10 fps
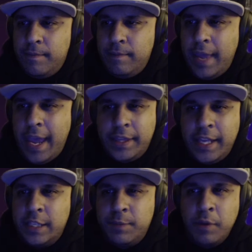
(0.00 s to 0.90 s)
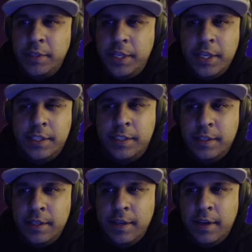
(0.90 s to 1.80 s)
yeah, I think it's mostly
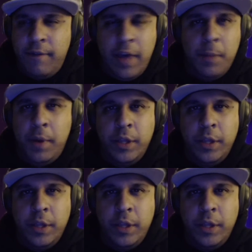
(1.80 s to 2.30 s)
just available